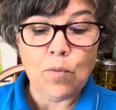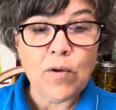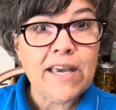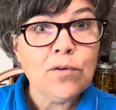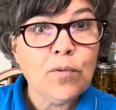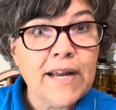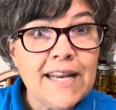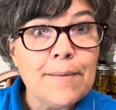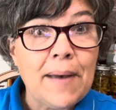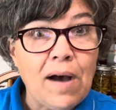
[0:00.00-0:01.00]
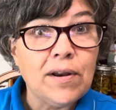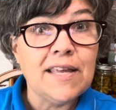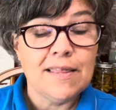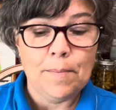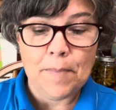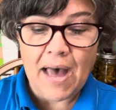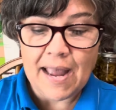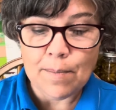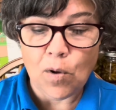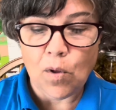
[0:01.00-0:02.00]
we can read about in the
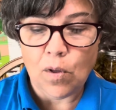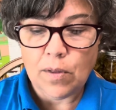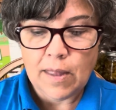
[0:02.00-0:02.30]
Bible.